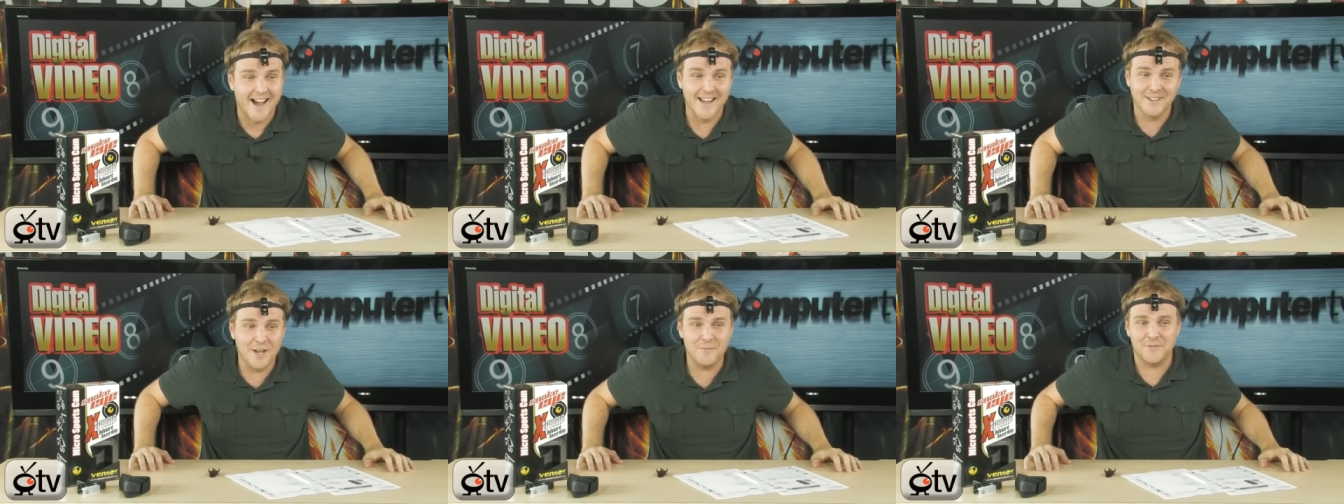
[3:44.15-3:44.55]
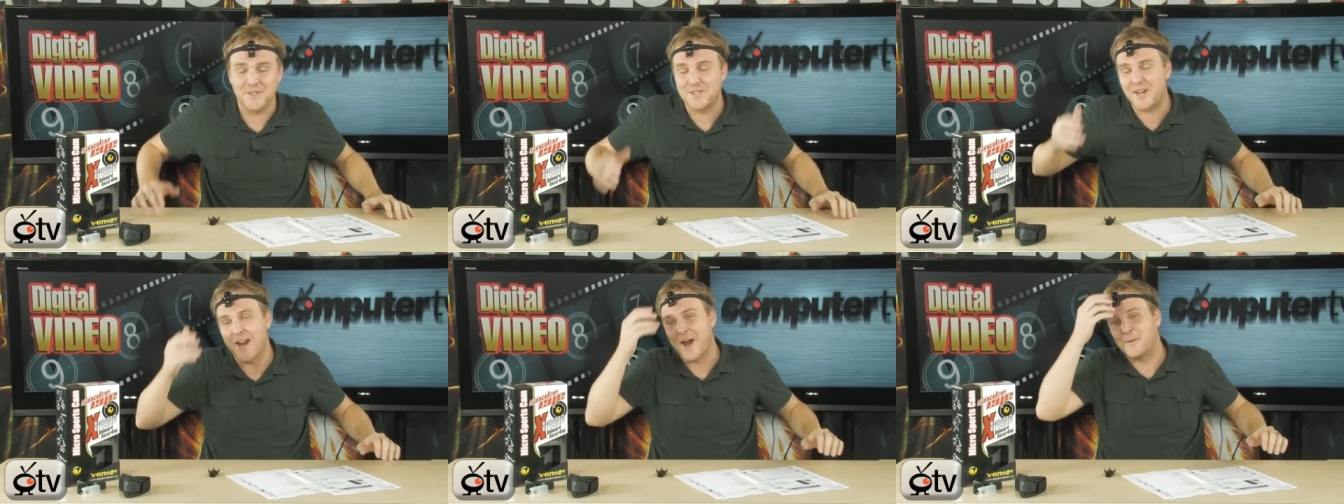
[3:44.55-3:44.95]
I love
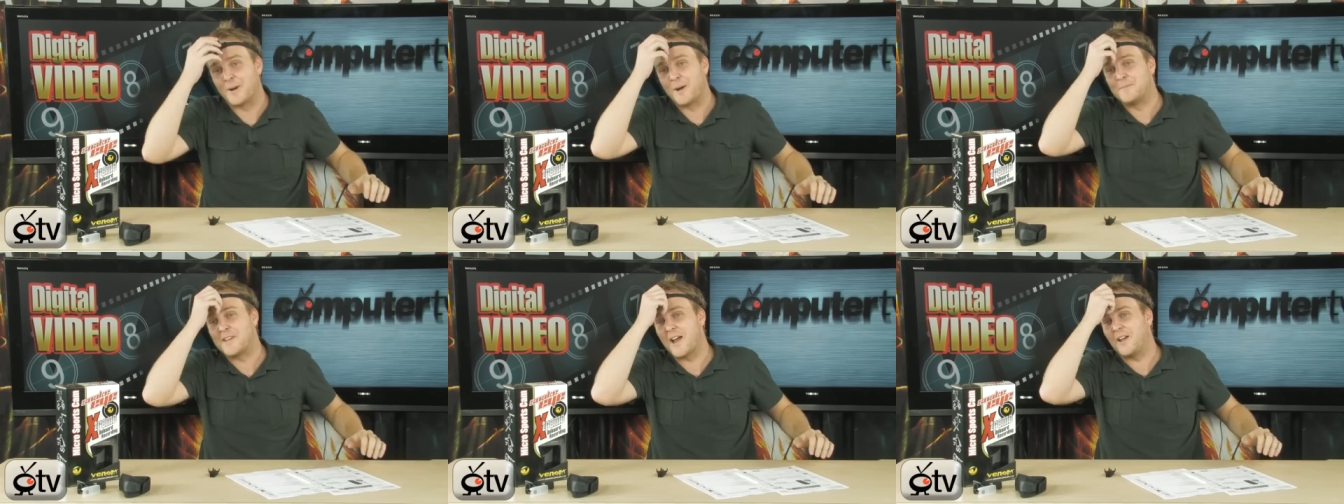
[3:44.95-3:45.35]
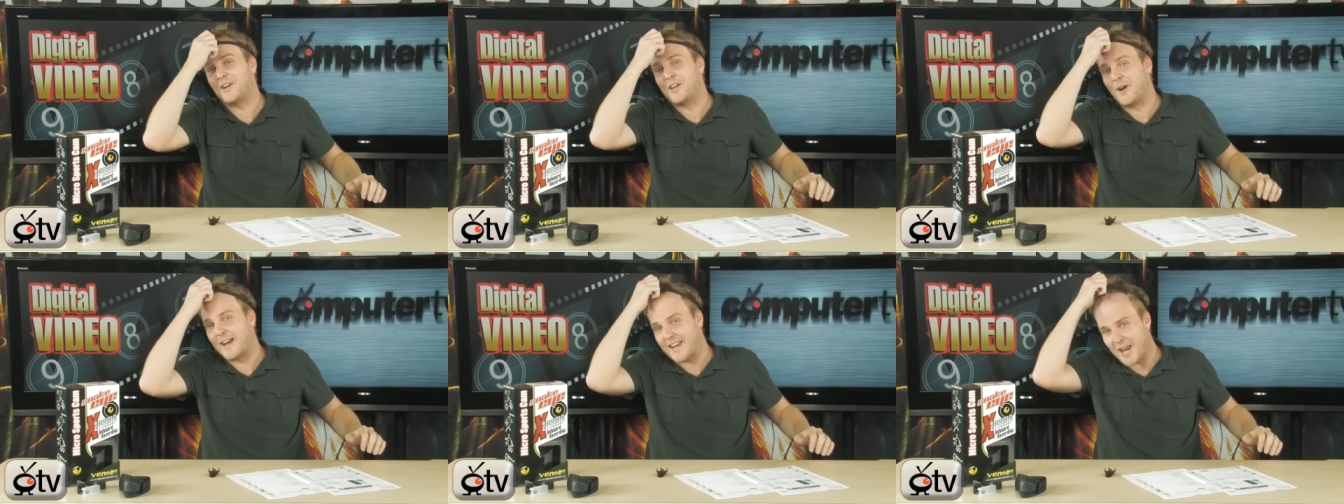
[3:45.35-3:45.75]
this camera. I'm
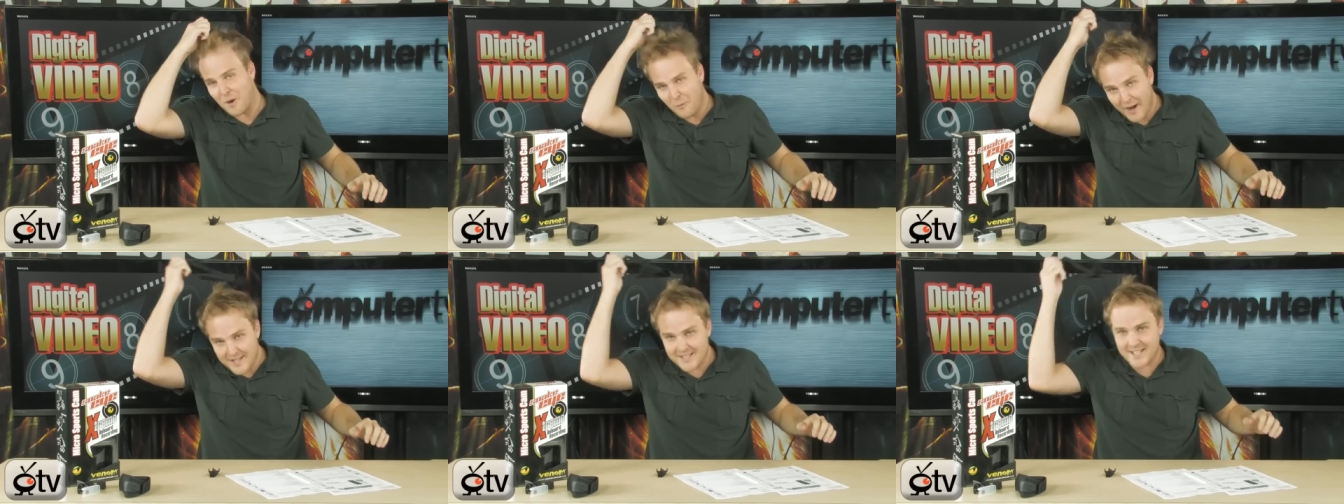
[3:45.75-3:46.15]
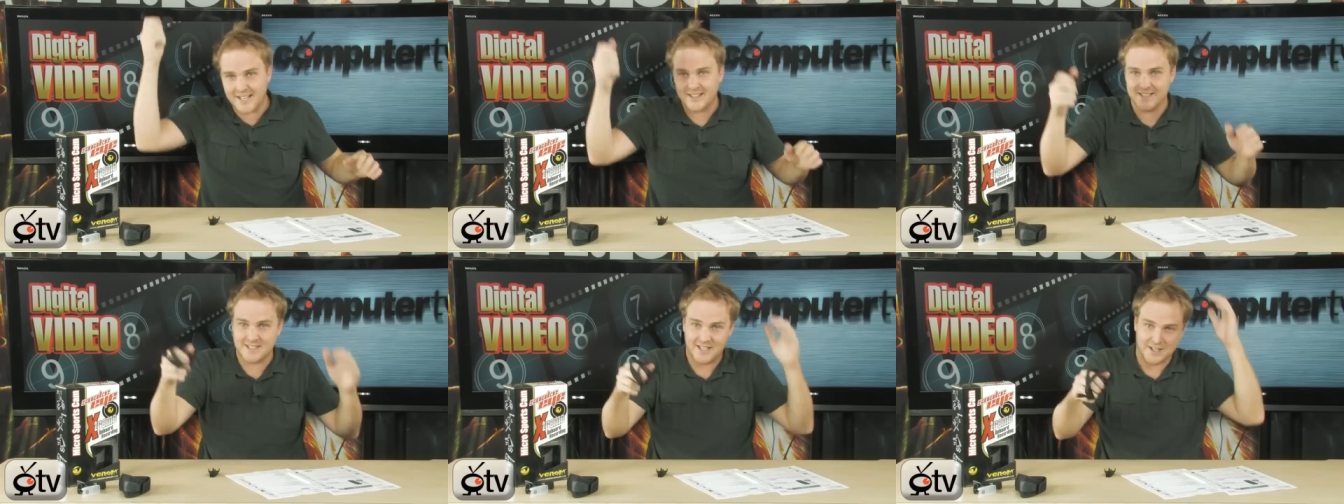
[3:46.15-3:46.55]
telling you, I can't wait to
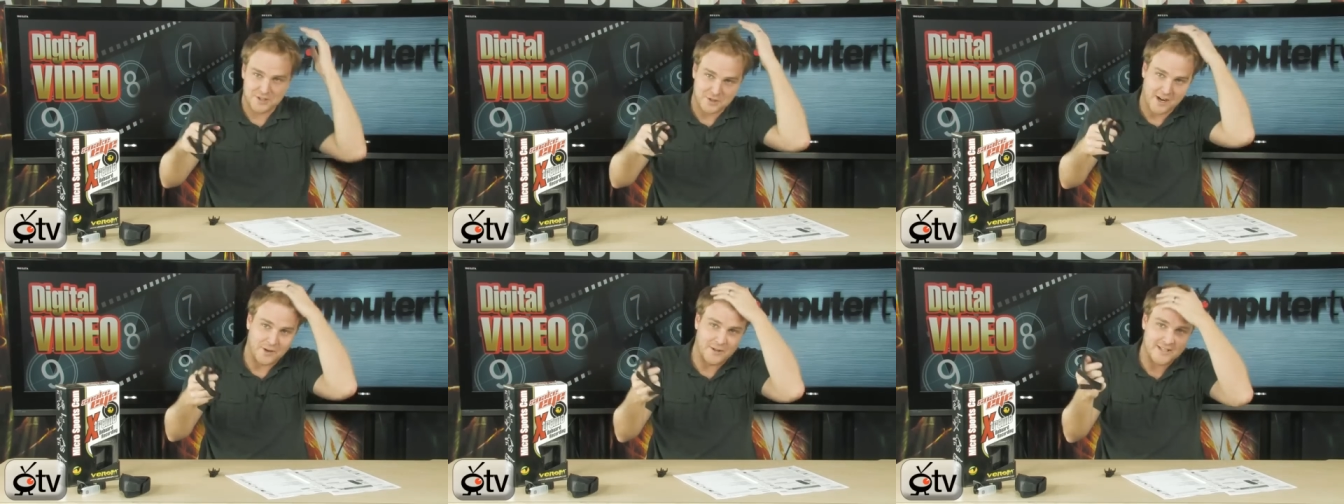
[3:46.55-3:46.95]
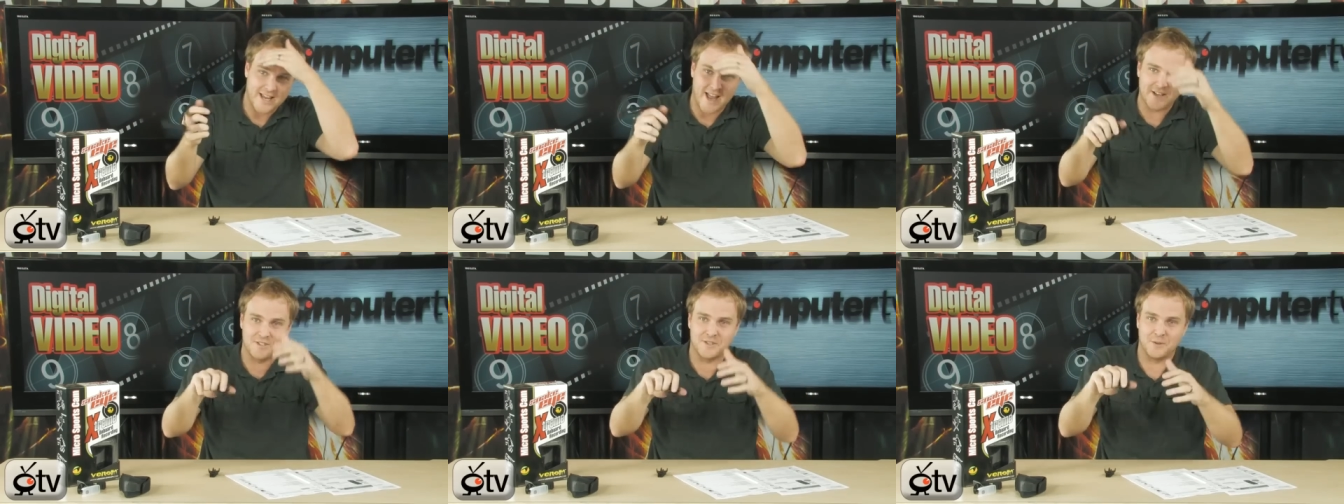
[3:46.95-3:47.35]
take this thing and try to
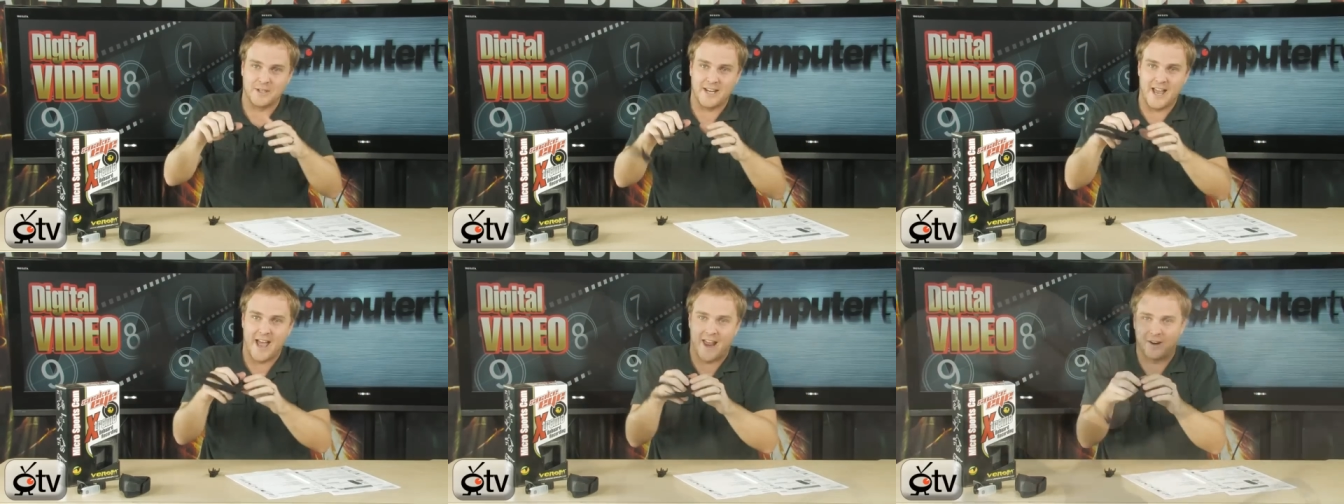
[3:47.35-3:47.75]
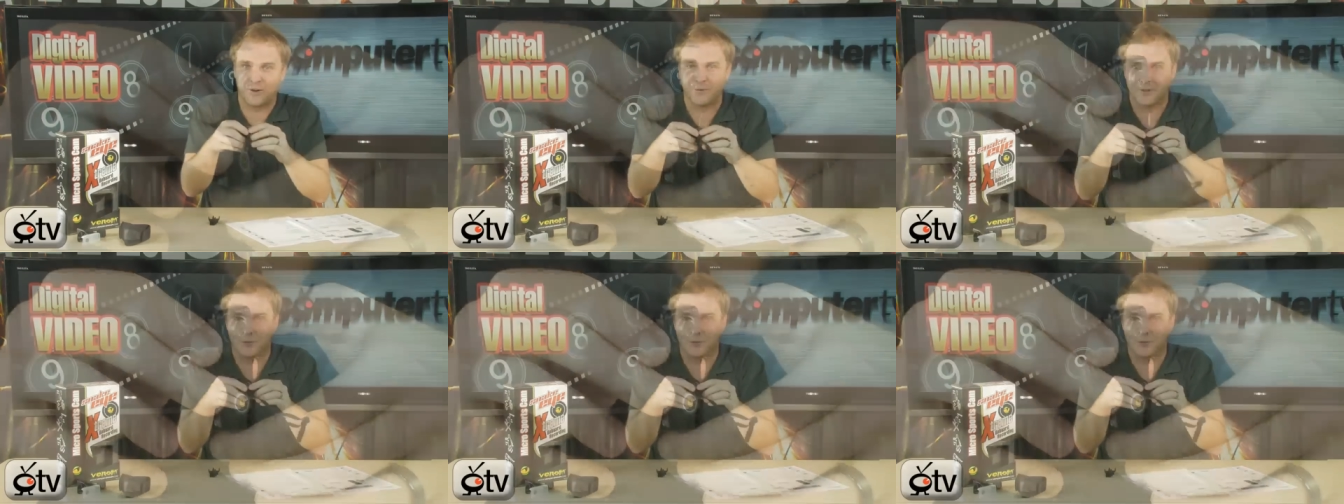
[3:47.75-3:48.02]
attach it to a cat over